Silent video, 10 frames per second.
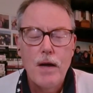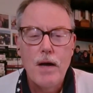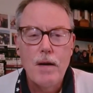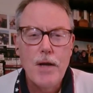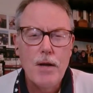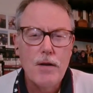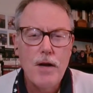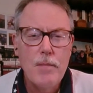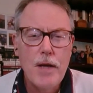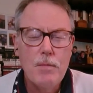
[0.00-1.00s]
uh, be able to
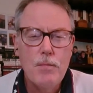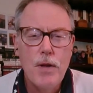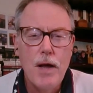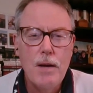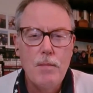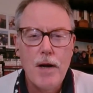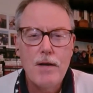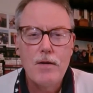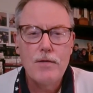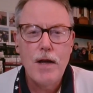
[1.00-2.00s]
come in and play at
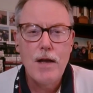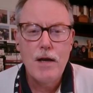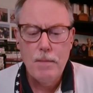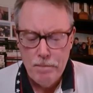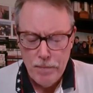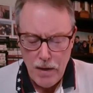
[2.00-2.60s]
Michie Stadium